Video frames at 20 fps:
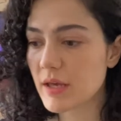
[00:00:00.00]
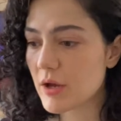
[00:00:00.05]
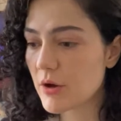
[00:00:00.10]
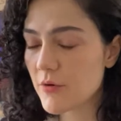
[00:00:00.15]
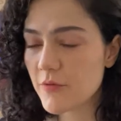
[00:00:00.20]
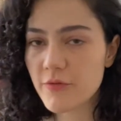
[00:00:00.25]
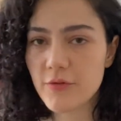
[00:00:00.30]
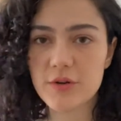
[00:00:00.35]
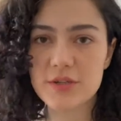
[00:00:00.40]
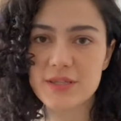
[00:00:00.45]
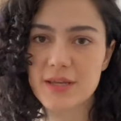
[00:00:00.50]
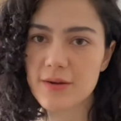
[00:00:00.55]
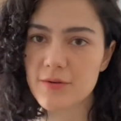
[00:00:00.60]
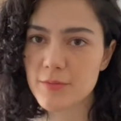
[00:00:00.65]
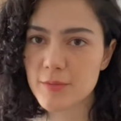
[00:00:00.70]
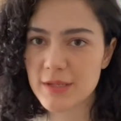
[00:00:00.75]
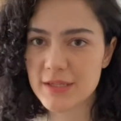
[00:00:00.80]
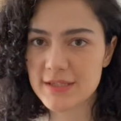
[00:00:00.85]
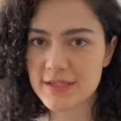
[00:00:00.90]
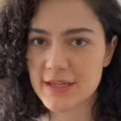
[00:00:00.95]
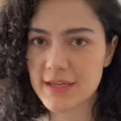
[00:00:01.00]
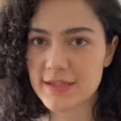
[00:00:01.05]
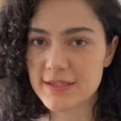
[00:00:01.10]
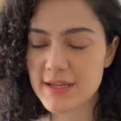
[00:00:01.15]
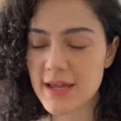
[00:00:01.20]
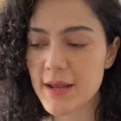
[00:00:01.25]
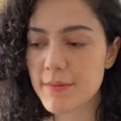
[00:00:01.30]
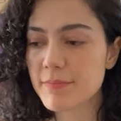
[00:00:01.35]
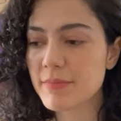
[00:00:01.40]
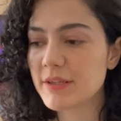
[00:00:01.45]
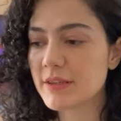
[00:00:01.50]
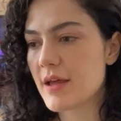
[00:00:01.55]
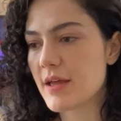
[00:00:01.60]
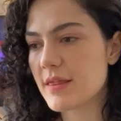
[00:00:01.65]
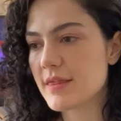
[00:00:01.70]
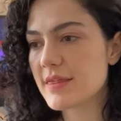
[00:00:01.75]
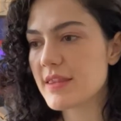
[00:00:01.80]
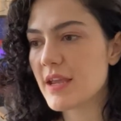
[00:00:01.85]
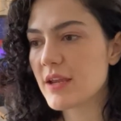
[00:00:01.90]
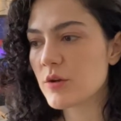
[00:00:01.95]
Of course, everybody says that, but
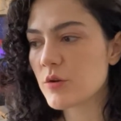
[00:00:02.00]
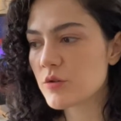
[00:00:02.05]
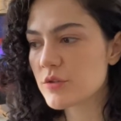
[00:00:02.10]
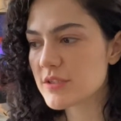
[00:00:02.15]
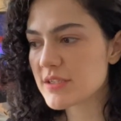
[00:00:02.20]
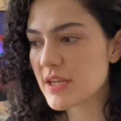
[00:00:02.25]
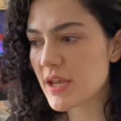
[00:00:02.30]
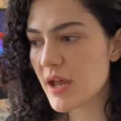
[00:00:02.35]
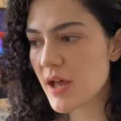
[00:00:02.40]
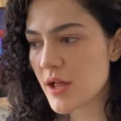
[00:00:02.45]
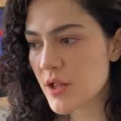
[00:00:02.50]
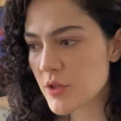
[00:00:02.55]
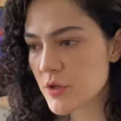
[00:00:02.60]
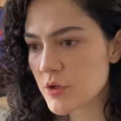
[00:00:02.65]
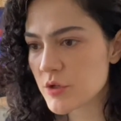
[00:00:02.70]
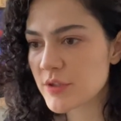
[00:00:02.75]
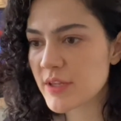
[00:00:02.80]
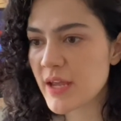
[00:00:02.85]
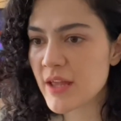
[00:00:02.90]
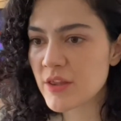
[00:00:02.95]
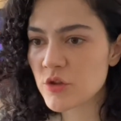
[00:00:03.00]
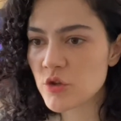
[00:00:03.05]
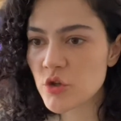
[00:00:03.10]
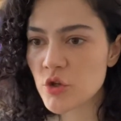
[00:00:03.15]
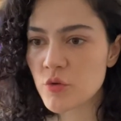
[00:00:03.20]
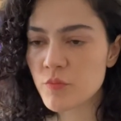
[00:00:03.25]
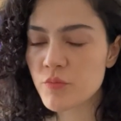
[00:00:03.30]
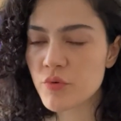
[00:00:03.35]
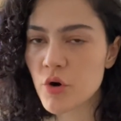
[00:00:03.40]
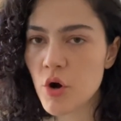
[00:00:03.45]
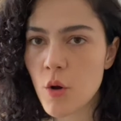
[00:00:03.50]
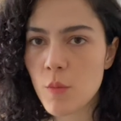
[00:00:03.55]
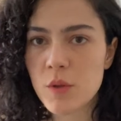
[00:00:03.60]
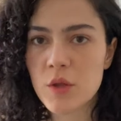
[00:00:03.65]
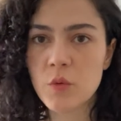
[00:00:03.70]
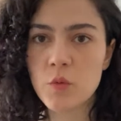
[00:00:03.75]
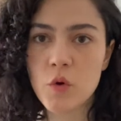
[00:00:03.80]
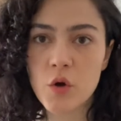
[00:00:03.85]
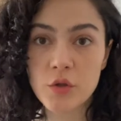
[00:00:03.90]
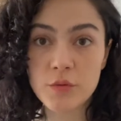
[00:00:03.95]
they don't tell you that you probably
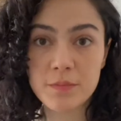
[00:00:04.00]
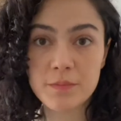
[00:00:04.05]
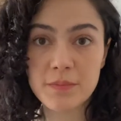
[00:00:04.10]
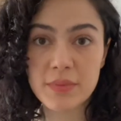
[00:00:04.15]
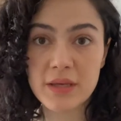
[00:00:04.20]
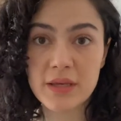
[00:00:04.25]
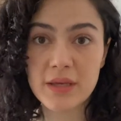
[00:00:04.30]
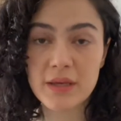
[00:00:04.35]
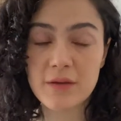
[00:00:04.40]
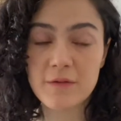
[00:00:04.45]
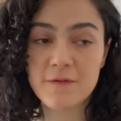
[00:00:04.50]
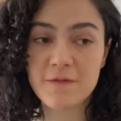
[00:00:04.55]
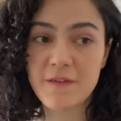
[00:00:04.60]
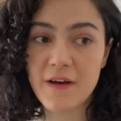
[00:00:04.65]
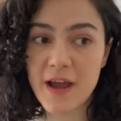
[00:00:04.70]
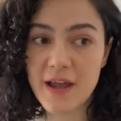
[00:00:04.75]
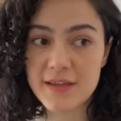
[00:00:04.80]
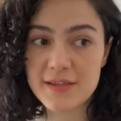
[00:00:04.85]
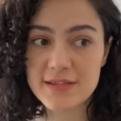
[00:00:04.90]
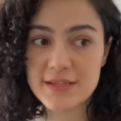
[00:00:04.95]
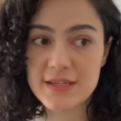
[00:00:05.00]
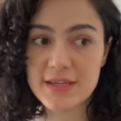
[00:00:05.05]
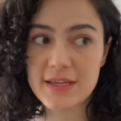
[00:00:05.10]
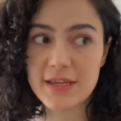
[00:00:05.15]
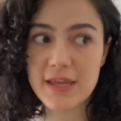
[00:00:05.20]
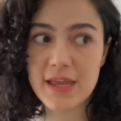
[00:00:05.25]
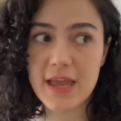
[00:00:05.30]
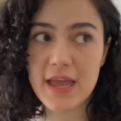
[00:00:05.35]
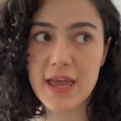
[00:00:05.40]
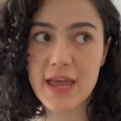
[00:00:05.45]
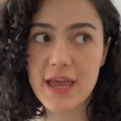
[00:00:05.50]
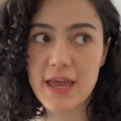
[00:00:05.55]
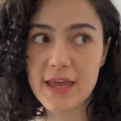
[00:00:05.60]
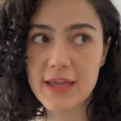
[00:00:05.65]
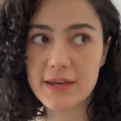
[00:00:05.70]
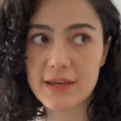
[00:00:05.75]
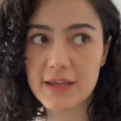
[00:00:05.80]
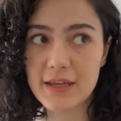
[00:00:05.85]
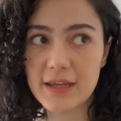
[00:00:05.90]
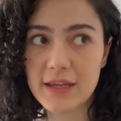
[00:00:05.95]
won't be finding
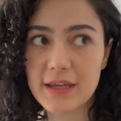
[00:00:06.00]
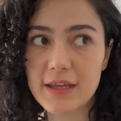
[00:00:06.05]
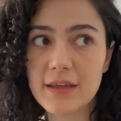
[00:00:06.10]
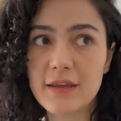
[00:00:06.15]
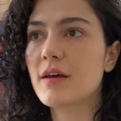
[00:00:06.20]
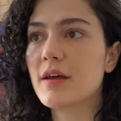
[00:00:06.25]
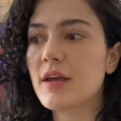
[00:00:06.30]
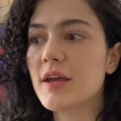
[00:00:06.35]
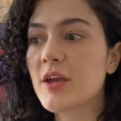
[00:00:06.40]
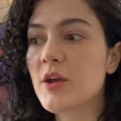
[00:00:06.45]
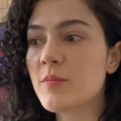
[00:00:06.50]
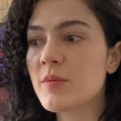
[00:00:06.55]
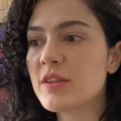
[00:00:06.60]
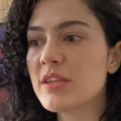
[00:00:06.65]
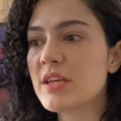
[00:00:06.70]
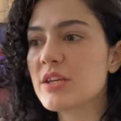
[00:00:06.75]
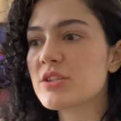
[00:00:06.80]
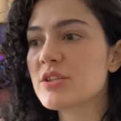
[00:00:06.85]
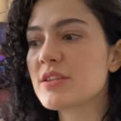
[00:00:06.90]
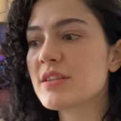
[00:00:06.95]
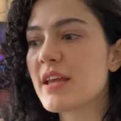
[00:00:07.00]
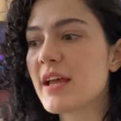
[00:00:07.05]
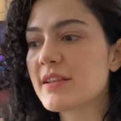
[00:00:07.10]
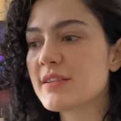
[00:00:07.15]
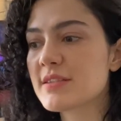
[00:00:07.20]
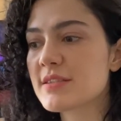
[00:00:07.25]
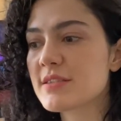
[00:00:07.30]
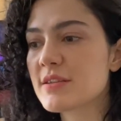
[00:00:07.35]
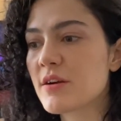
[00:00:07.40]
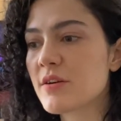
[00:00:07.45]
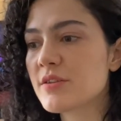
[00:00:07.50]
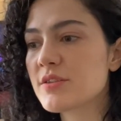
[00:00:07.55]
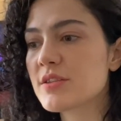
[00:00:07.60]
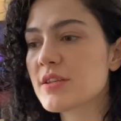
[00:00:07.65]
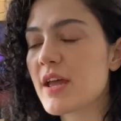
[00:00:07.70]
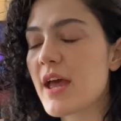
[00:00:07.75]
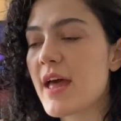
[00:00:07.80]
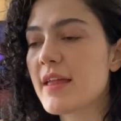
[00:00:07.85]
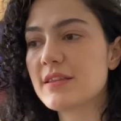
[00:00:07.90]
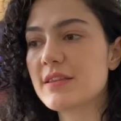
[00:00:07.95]
any accommodation that starts
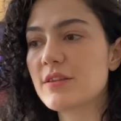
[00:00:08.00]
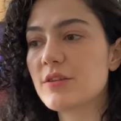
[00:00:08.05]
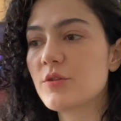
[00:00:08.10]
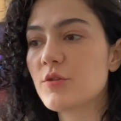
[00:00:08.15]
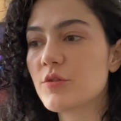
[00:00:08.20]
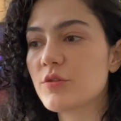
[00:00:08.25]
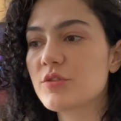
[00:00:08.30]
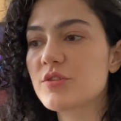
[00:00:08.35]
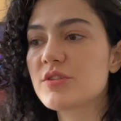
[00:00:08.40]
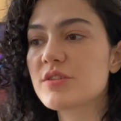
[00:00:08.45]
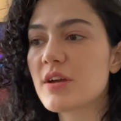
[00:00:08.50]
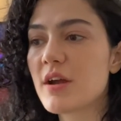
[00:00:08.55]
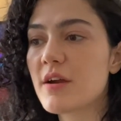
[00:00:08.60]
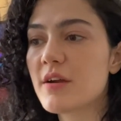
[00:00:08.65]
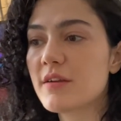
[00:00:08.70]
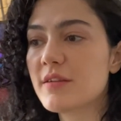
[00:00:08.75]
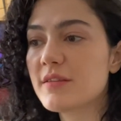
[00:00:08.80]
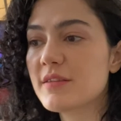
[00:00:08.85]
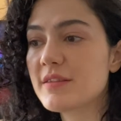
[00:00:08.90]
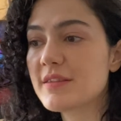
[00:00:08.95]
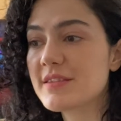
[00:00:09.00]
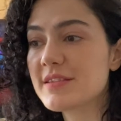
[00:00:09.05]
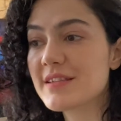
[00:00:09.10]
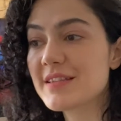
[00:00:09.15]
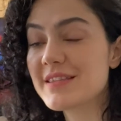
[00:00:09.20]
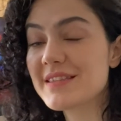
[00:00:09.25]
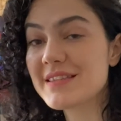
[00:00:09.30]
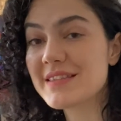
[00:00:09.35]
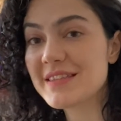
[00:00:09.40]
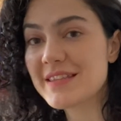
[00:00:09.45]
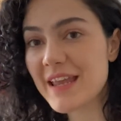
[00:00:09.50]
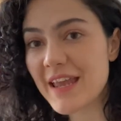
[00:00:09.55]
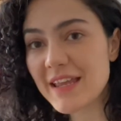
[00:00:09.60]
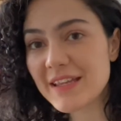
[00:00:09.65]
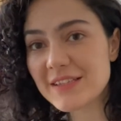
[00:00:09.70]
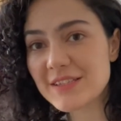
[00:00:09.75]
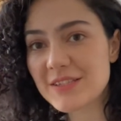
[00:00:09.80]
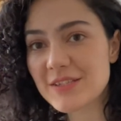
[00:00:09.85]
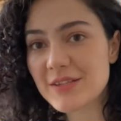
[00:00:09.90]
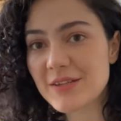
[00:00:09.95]
at your desired
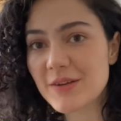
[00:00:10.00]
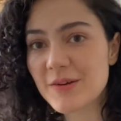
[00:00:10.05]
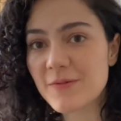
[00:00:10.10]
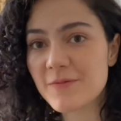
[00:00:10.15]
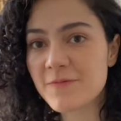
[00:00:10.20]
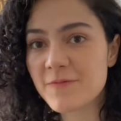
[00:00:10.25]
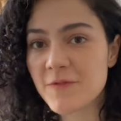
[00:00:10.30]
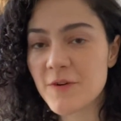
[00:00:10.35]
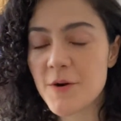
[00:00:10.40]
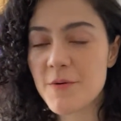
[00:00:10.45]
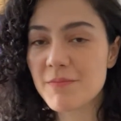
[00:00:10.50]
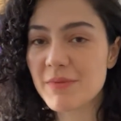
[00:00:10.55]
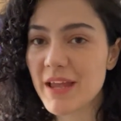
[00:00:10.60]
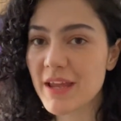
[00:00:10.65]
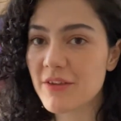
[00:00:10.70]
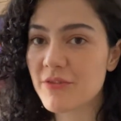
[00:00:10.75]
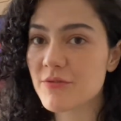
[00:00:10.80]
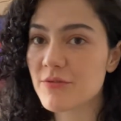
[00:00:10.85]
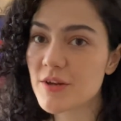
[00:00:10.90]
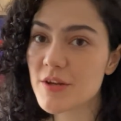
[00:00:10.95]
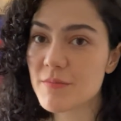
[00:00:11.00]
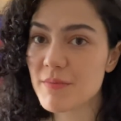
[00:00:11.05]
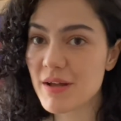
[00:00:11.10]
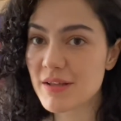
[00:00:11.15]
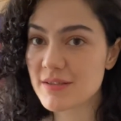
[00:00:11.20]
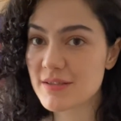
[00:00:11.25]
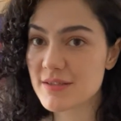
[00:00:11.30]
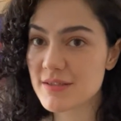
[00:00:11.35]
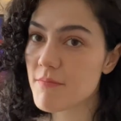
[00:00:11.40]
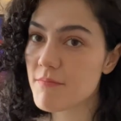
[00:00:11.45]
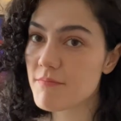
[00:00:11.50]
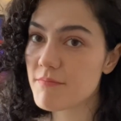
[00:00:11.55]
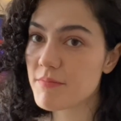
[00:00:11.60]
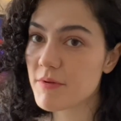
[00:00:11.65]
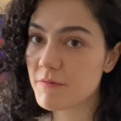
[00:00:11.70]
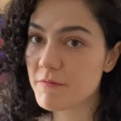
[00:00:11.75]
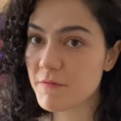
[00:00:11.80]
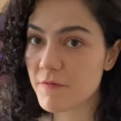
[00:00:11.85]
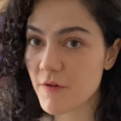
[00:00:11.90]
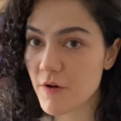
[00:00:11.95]
date from like 3 months
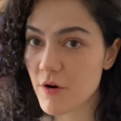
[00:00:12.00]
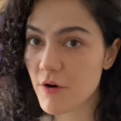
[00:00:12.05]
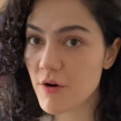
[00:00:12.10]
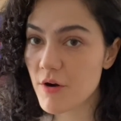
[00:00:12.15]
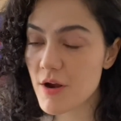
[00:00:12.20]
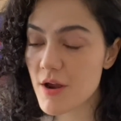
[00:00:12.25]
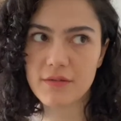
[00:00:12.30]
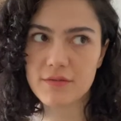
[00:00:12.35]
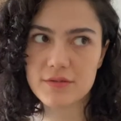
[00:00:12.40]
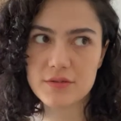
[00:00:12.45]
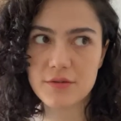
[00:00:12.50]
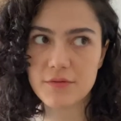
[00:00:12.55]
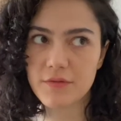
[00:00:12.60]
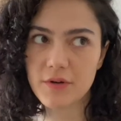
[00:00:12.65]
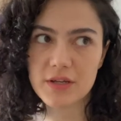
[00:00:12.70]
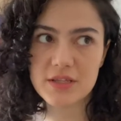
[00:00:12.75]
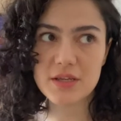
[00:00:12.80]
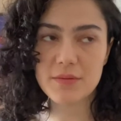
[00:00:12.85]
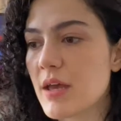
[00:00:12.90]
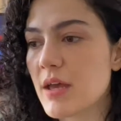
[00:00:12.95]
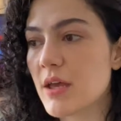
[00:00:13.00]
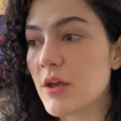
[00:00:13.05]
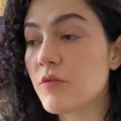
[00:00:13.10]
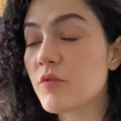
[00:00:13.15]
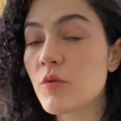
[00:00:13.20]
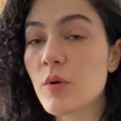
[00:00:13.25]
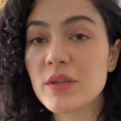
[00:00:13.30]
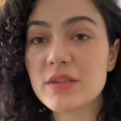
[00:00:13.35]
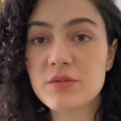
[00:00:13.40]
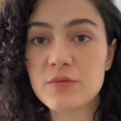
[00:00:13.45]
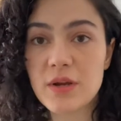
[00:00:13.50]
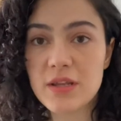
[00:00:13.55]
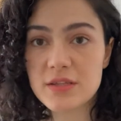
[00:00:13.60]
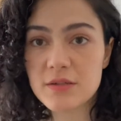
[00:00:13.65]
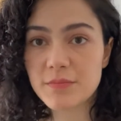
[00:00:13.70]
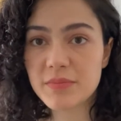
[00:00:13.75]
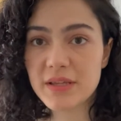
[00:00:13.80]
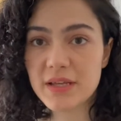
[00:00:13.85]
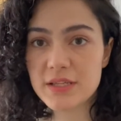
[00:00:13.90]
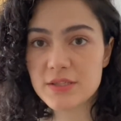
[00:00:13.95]
before. So for example, if you want to rent a
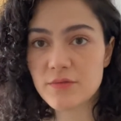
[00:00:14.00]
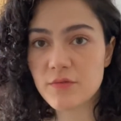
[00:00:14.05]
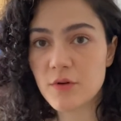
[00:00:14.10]
place from